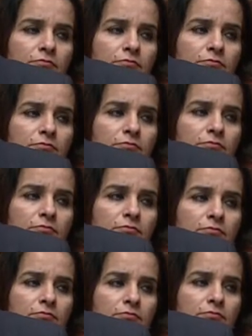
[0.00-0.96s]

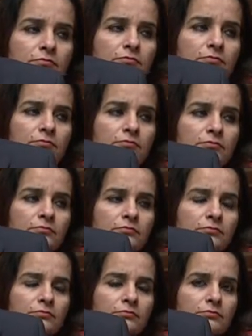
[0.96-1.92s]

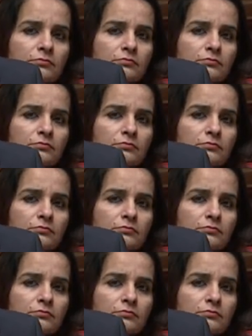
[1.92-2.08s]
(not speaking)